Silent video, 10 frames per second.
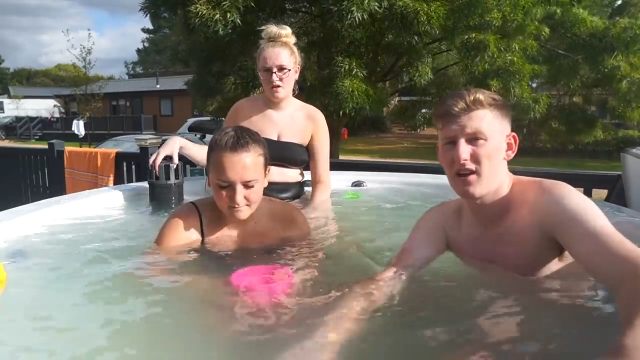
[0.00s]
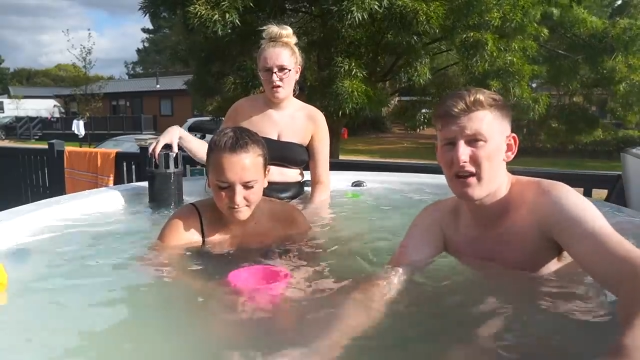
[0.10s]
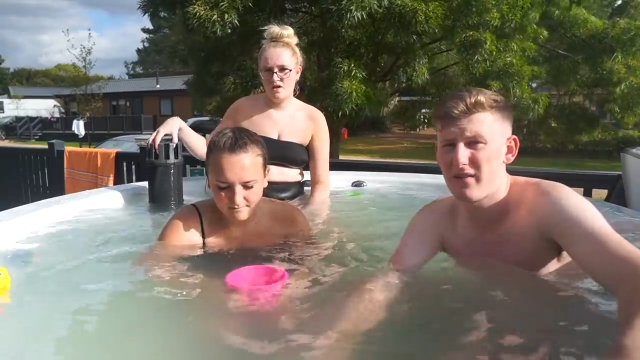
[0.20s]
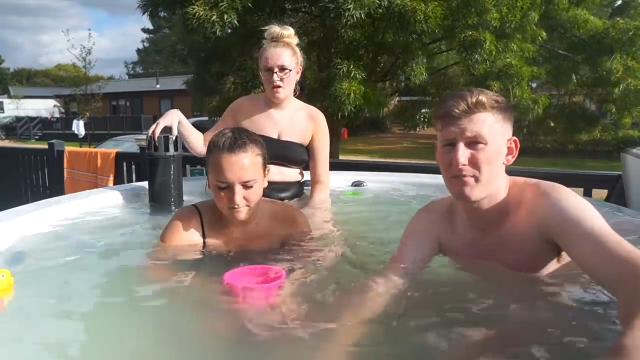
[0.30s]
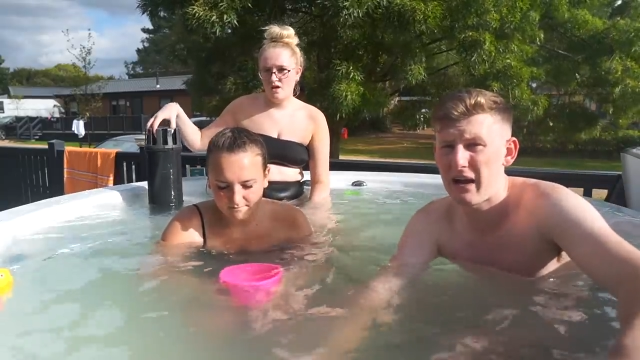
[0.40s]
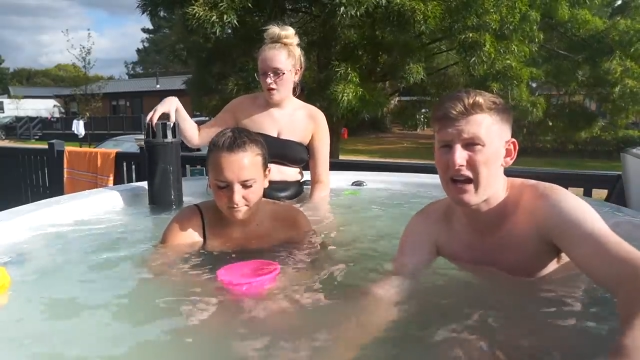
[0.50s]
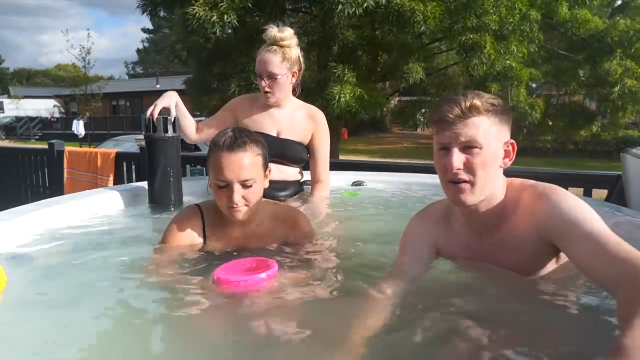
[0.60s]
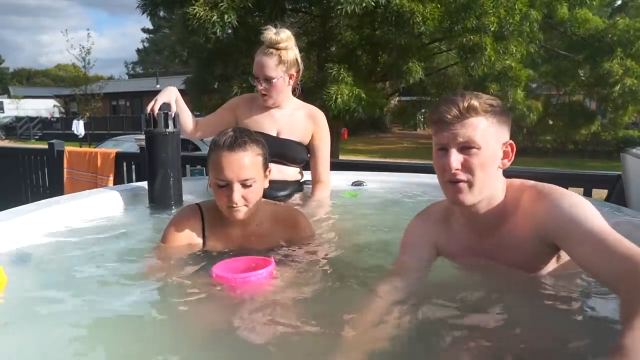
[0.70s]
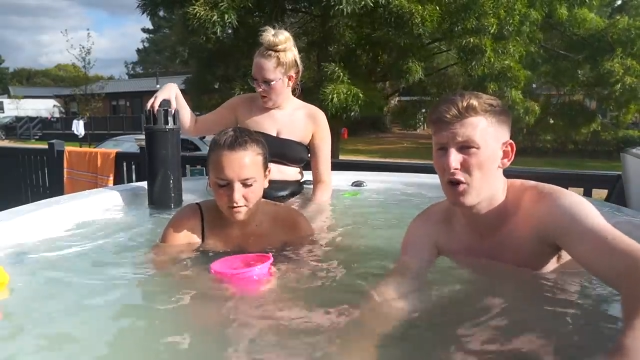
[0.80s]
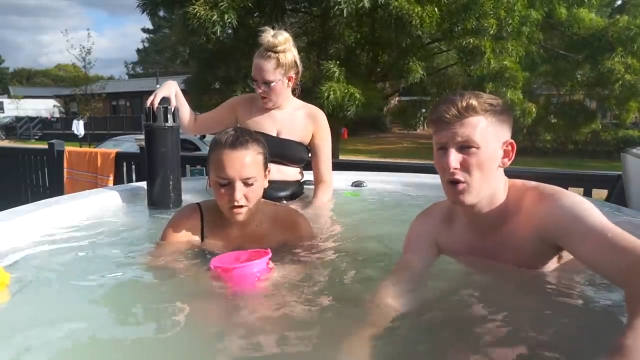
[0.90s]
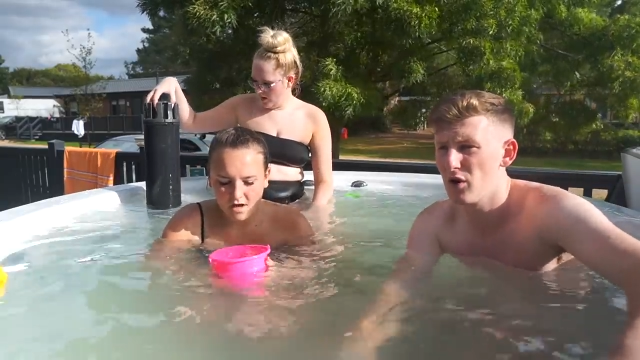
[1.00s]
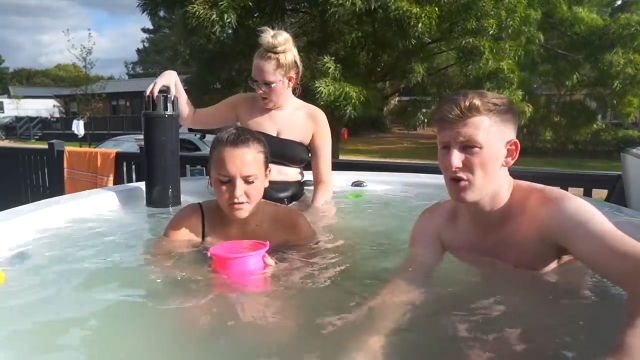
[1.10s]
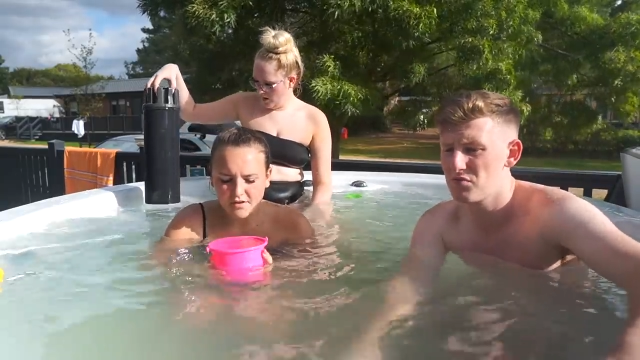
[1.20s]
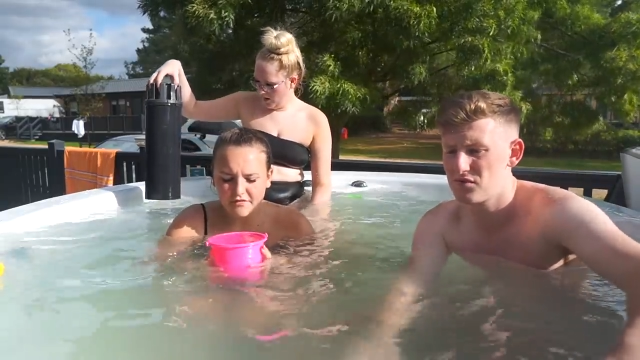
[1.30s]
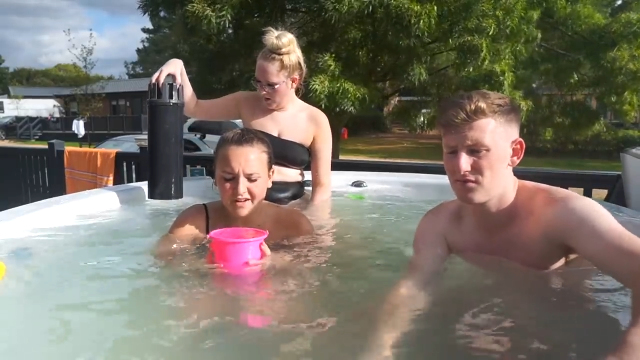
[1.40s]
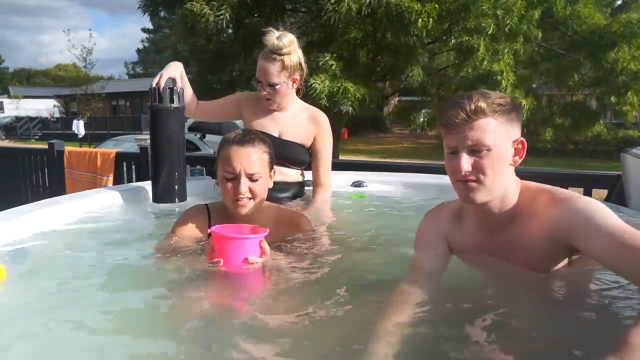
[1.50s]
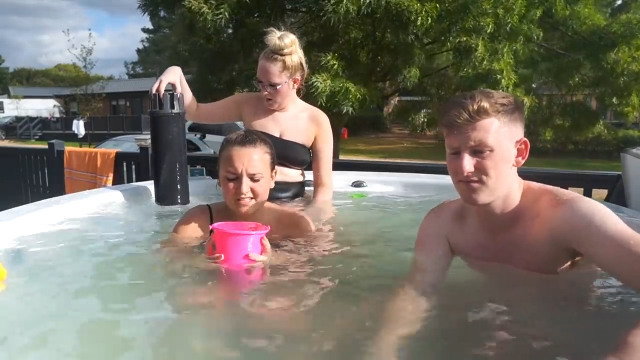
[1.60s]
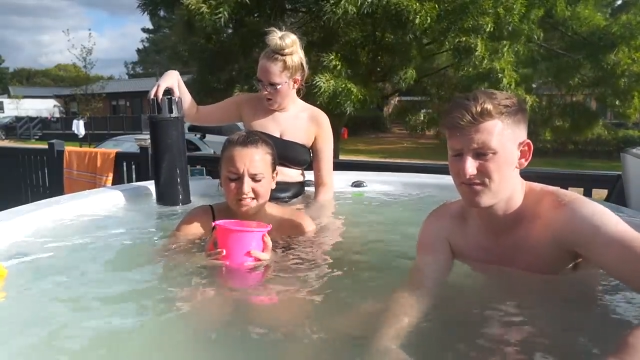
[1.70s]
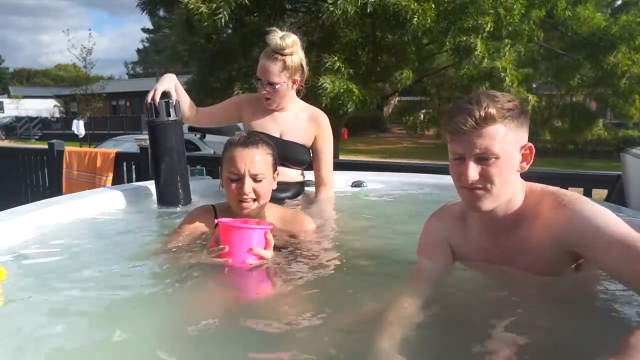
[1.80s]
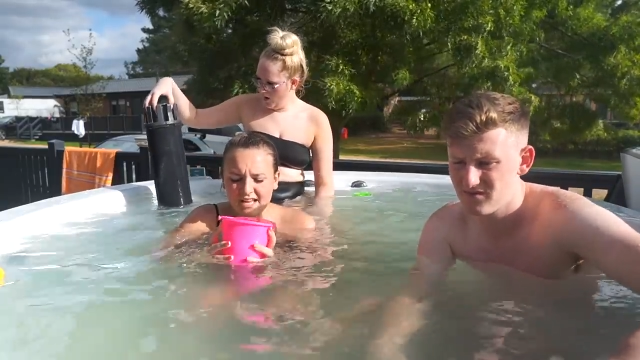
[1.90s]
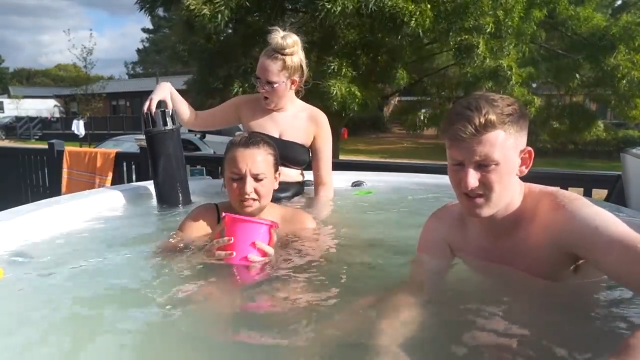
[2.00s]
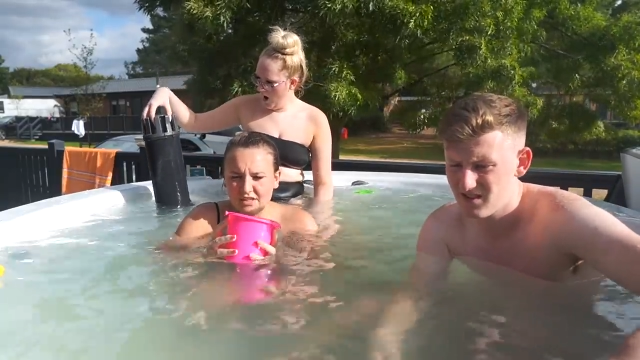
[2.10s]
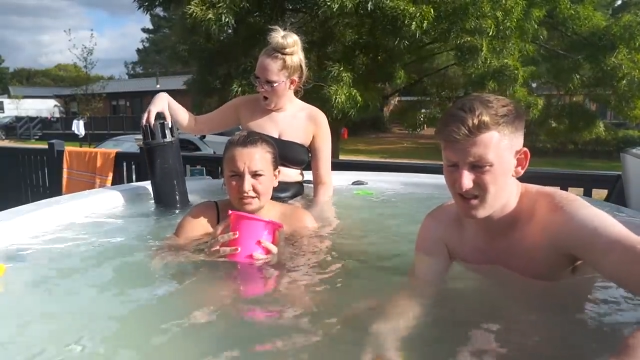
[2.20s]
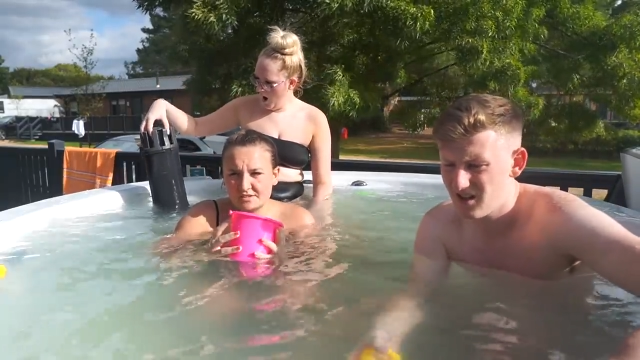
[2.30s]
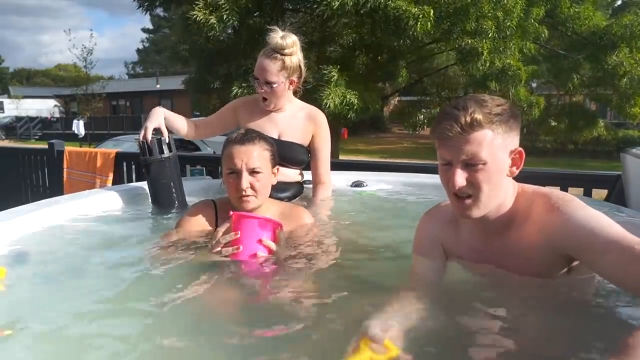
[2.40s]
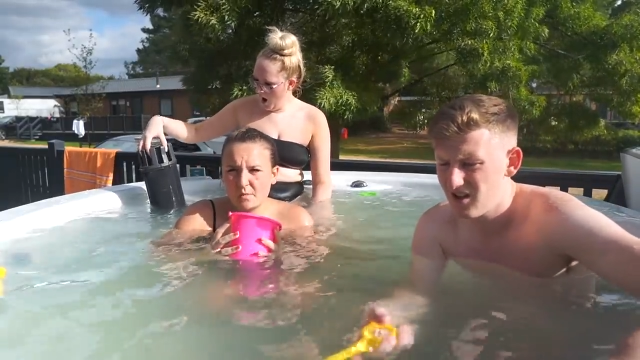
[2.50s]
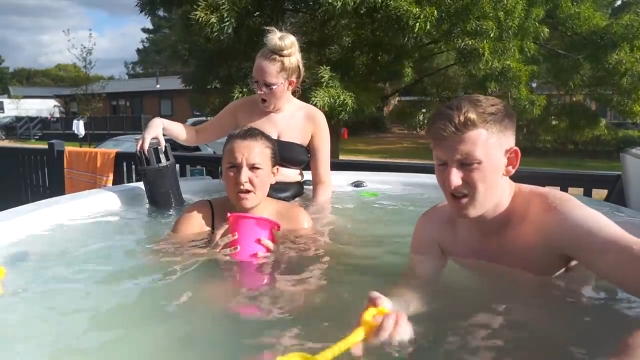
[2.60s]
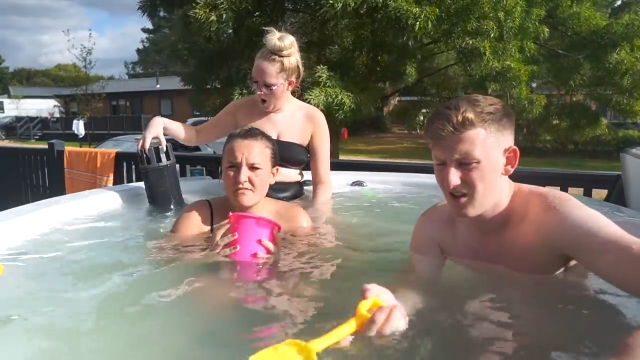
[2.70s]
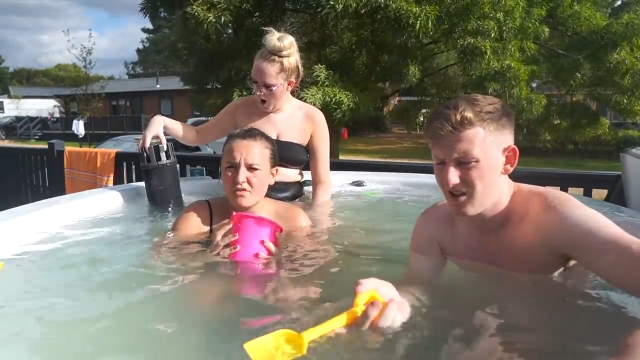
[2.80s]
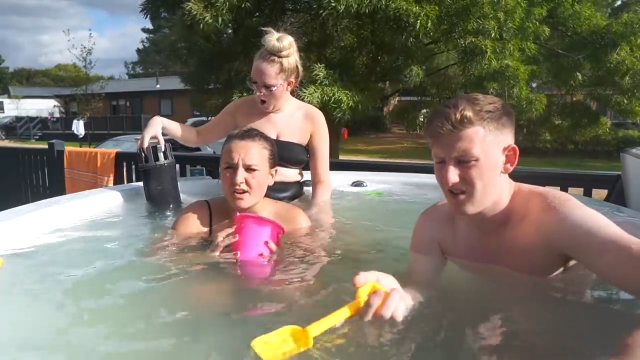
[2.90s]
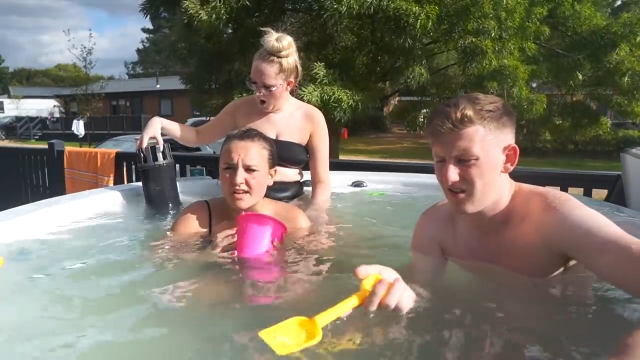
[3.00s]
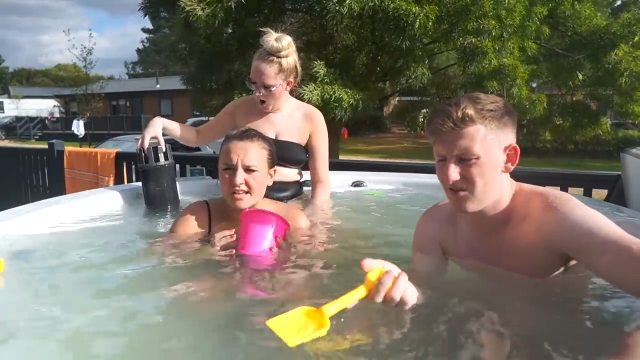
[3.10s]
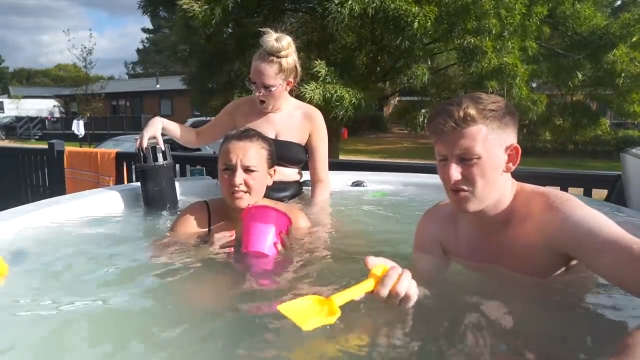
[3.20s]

Speaker 1: love a bag of hula hoops. I don't
Speaker 2: fancy anything, so whatever I eat